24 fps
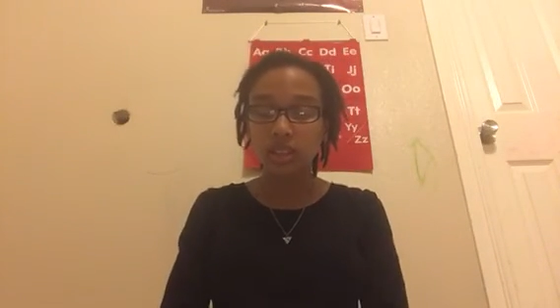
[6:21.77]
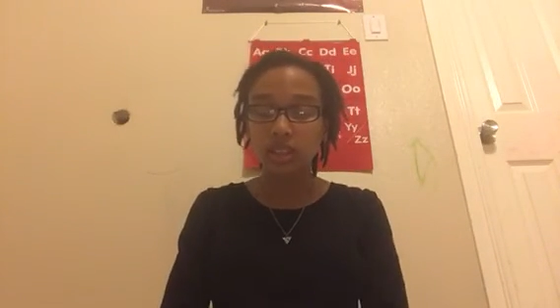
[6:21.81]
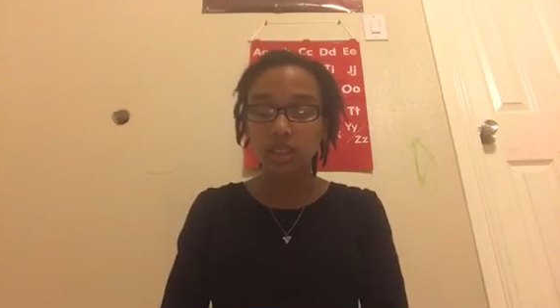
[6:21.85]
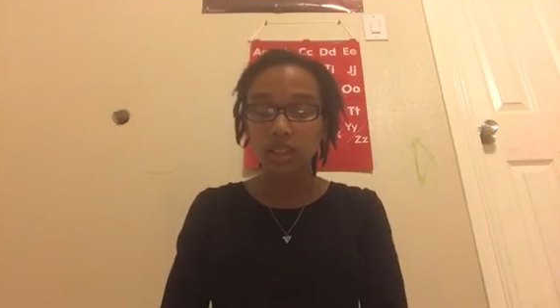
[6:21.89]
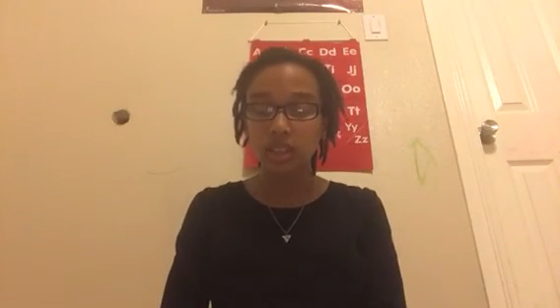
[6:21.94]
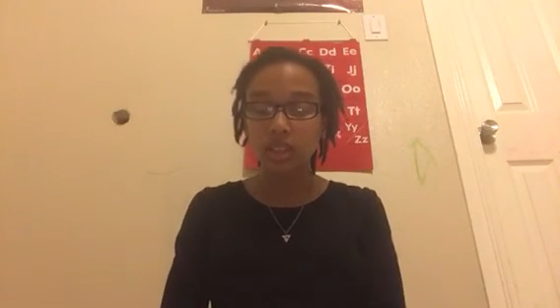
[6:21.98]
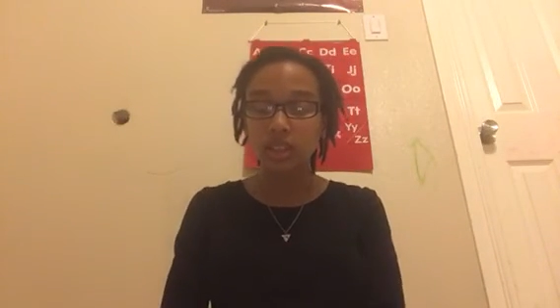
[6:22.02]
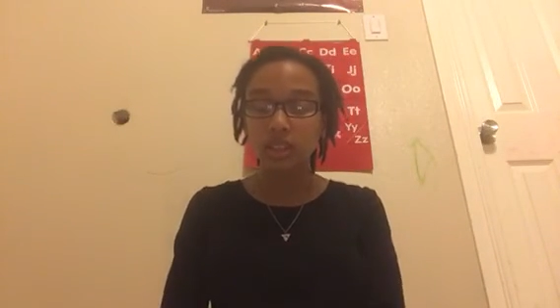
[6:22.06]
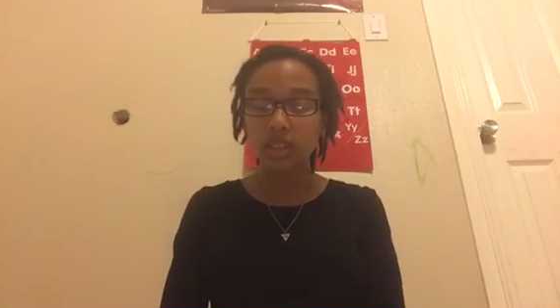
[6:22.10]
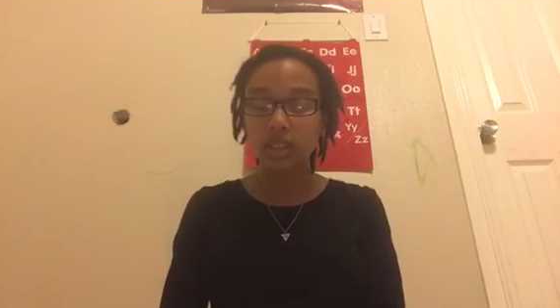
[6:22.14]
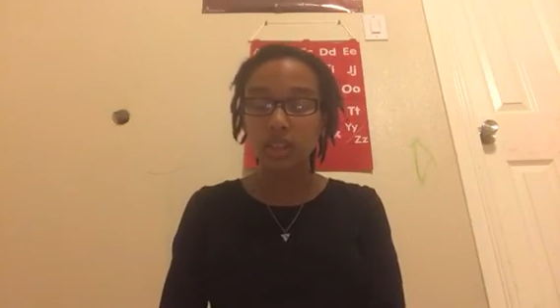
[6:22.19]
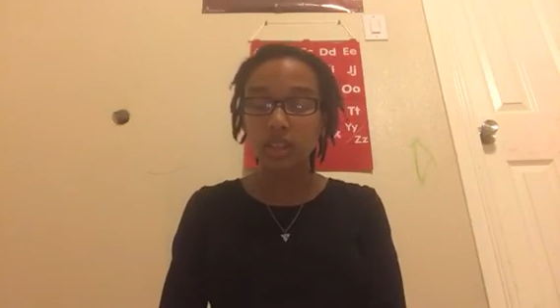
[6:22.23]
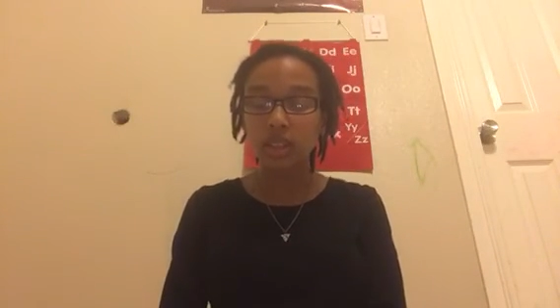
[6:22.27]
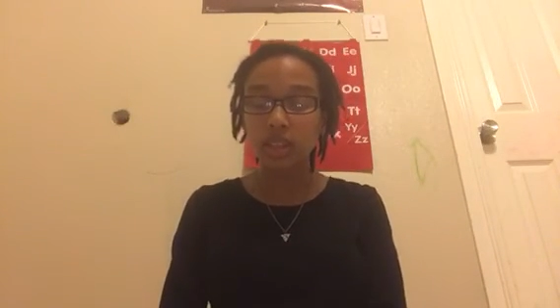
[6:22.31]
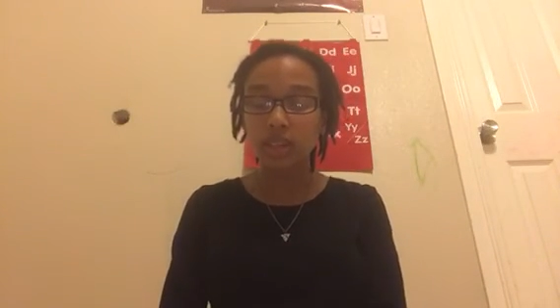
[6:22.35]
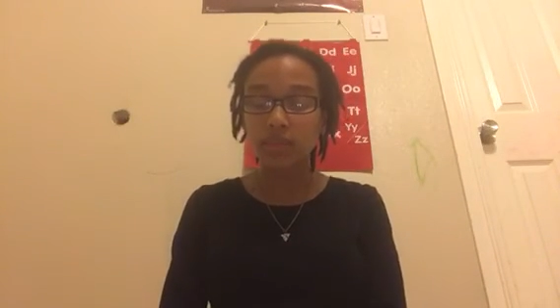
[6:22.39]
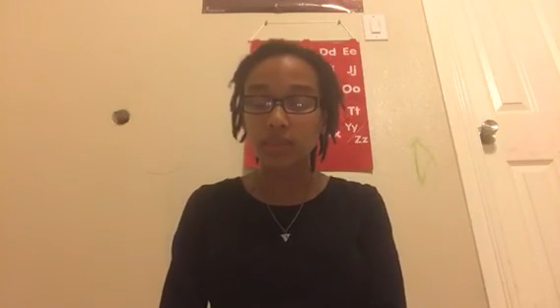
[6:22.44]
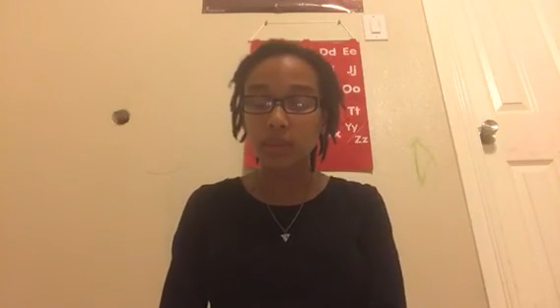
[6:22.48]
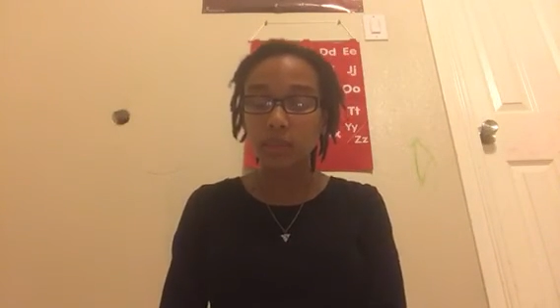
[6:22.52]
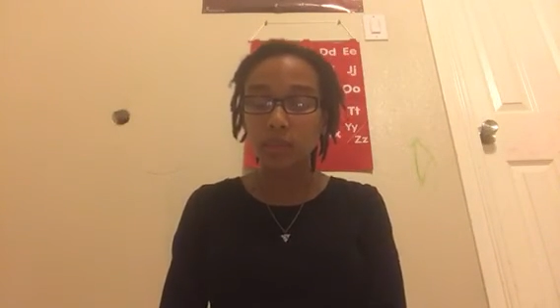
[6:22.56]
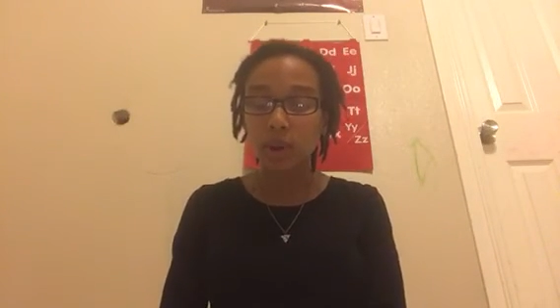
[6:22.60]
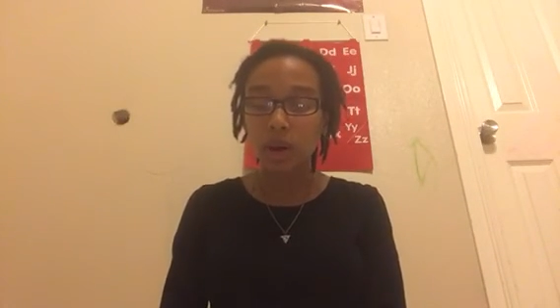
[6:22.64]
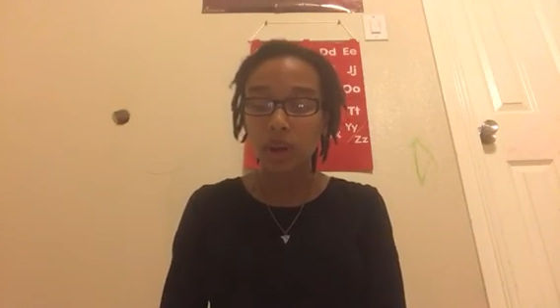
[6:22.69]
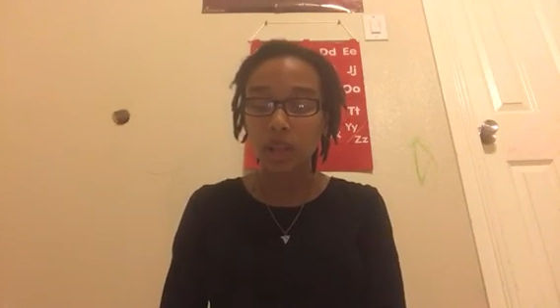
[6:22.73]
synthesis of
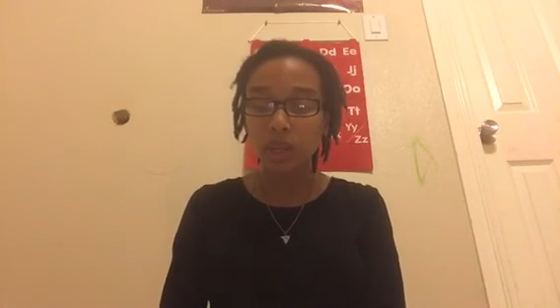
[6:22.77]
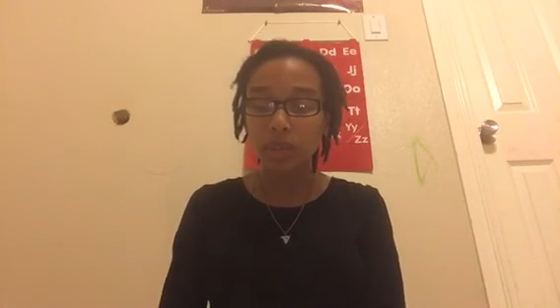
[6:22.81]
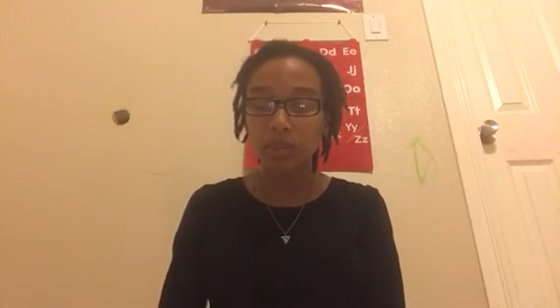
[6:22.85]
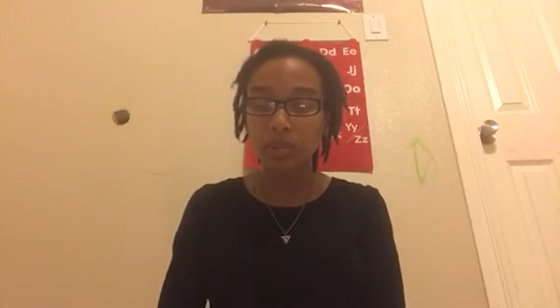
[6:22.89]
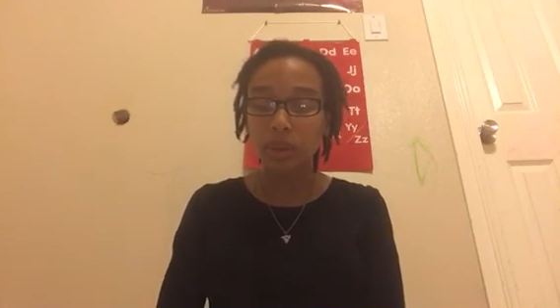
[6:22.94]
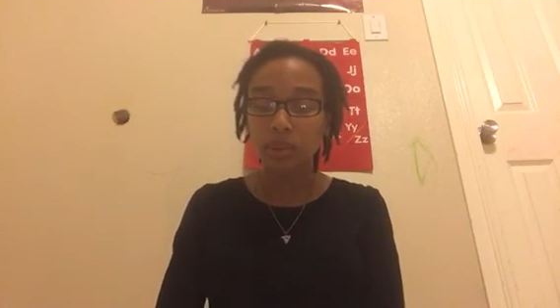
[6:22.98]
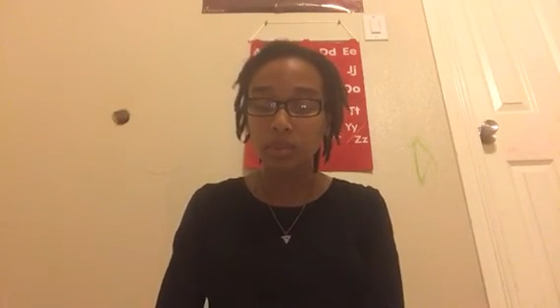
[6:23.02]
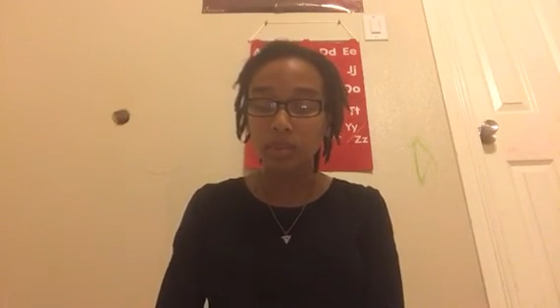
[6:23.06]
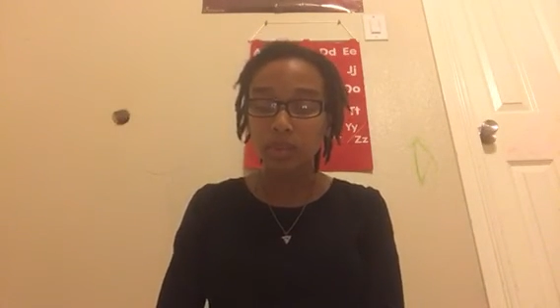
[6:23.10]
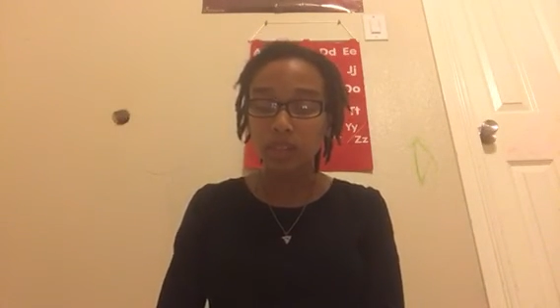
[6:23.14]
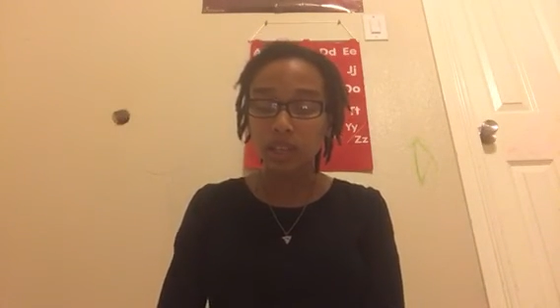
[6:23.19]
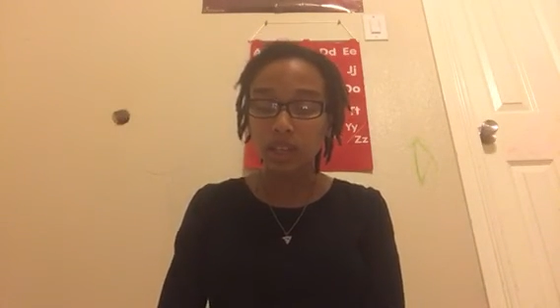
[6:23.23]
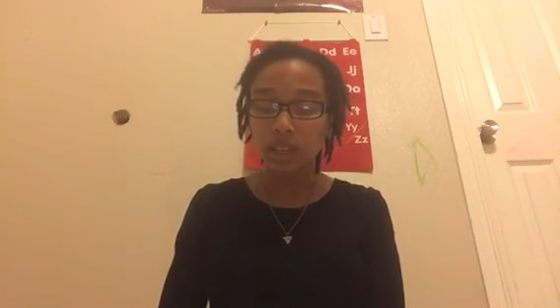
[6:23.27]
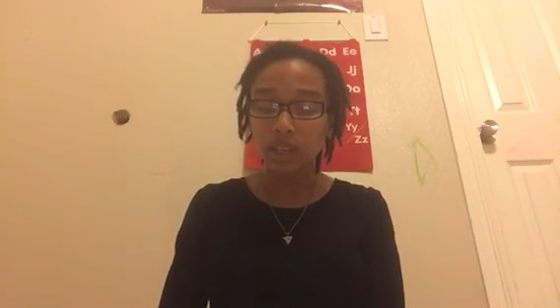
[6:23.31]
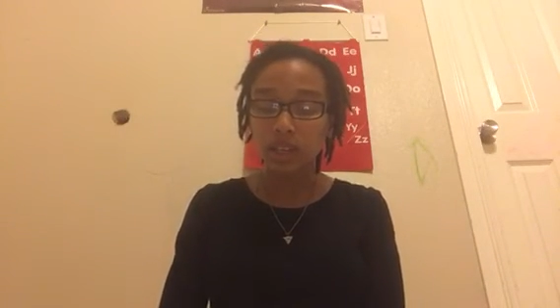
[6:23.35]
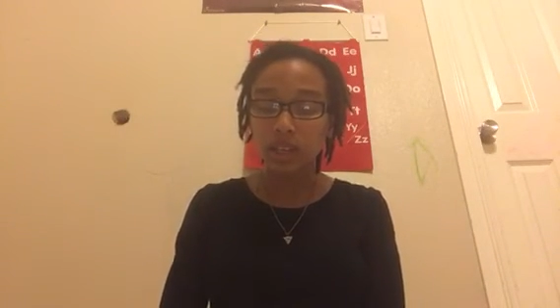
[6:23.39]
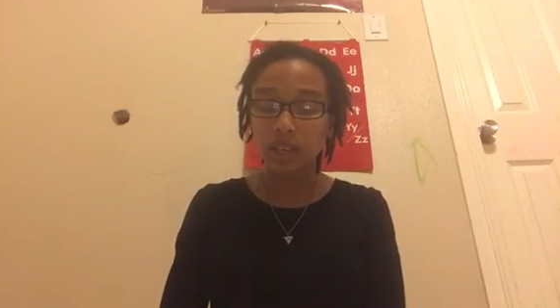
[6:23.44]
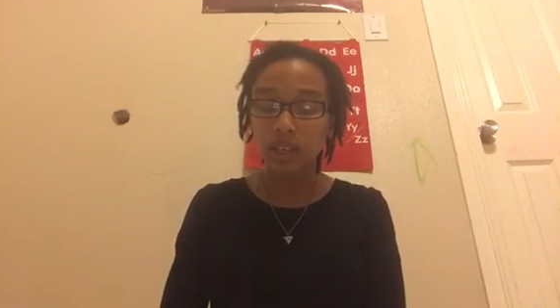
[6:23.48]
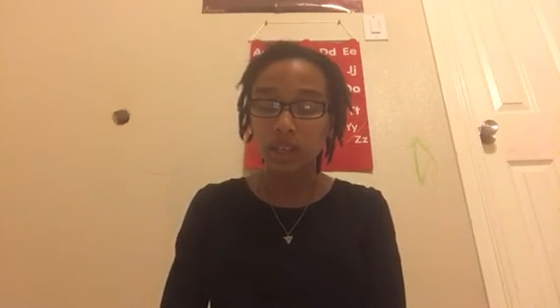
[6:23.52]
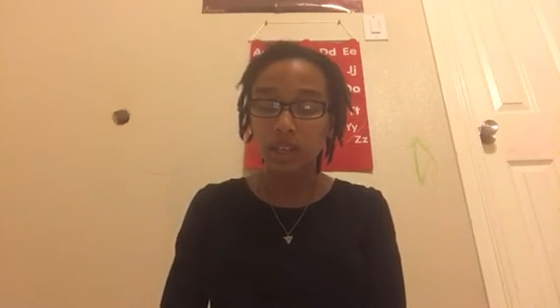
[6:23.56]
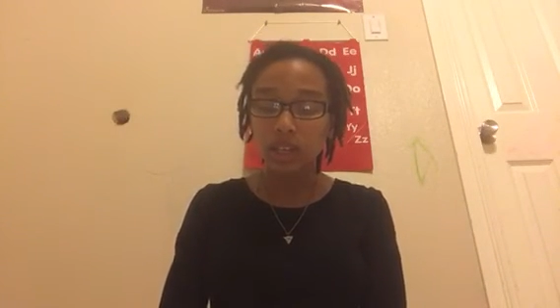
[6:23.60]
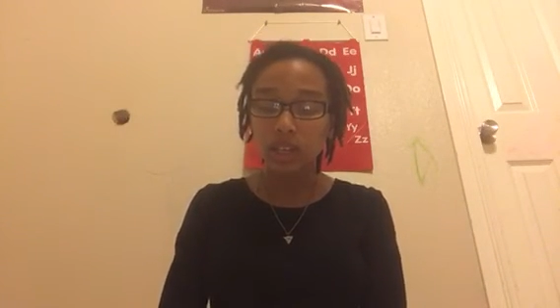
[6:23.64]
a polypeptide